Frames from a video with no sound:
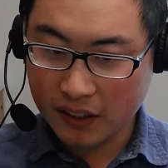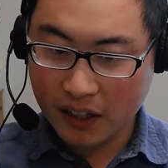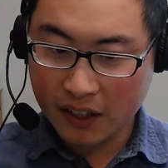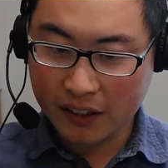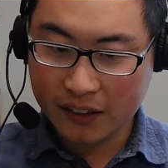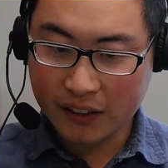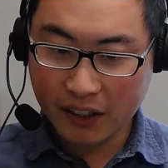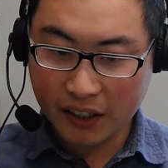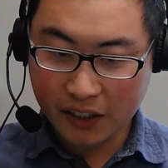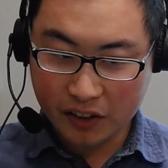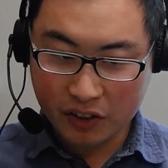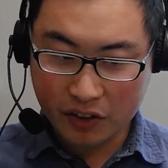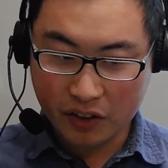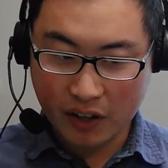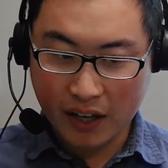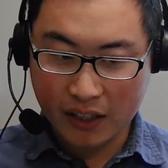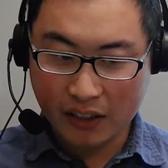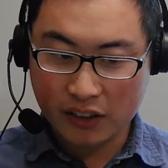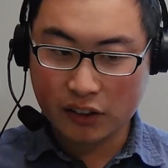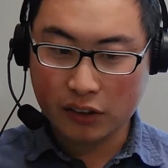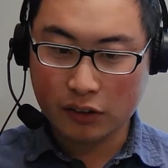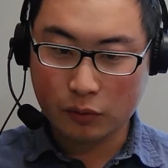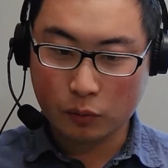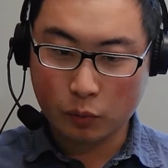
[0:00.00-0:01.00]
tissue
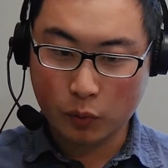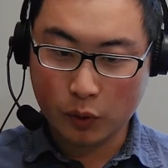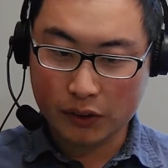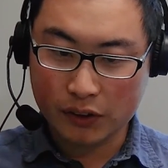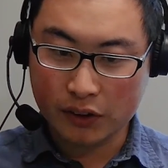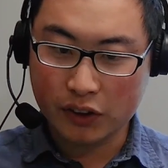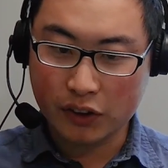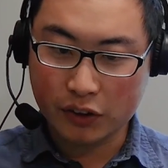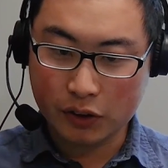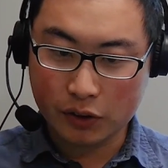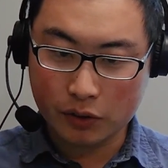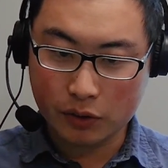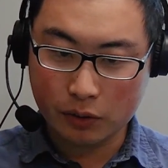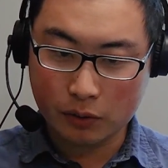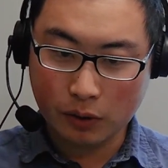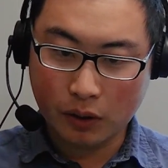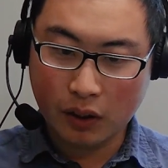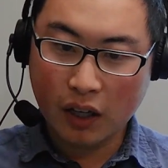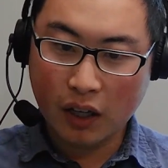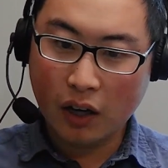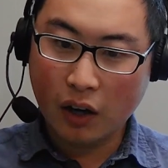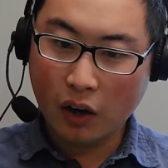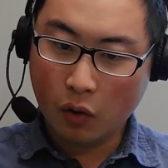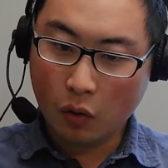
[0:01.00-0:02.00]
or interaction with
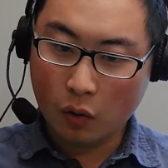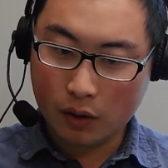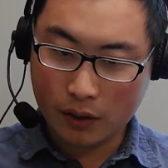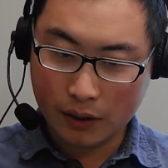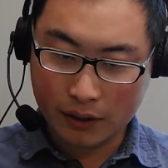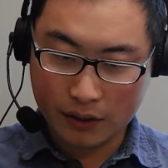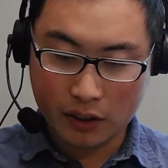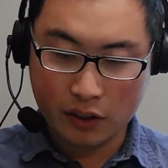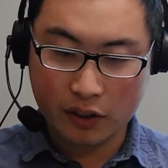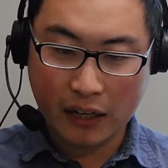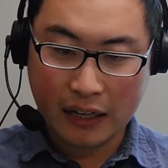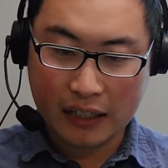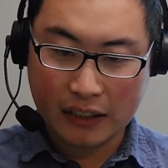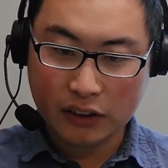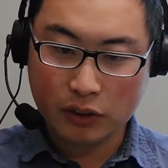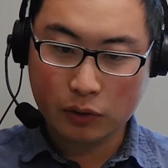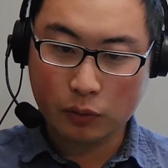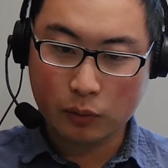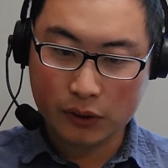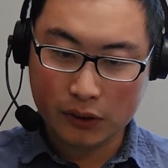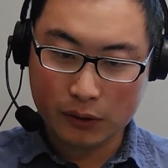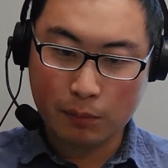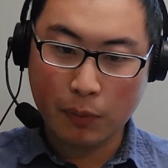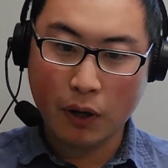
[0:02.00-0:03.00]
particles
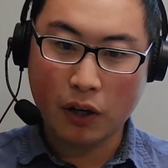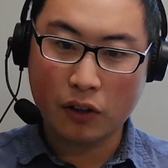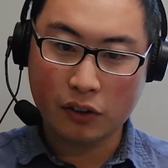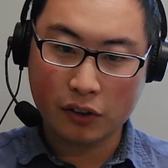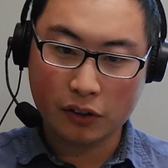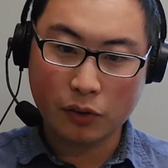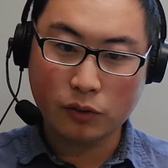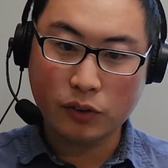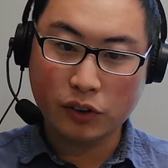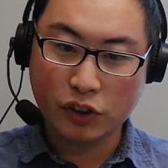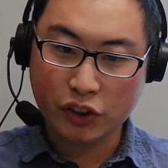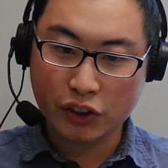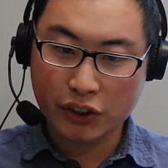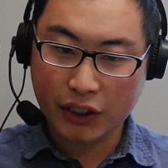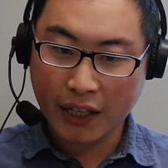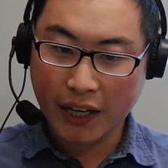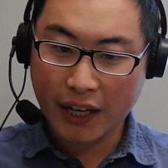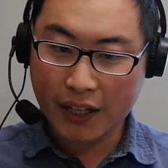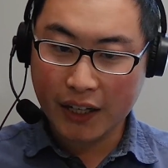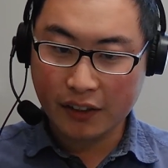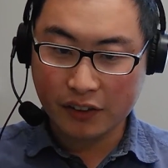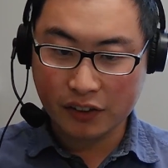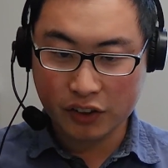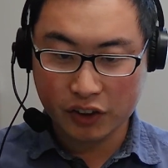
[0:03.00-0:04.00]
change in an absorbing
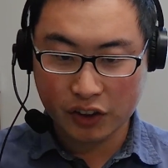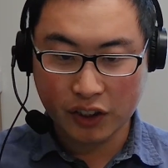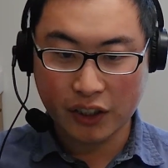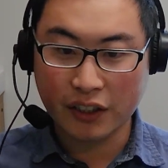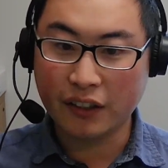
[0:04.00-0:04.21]
media?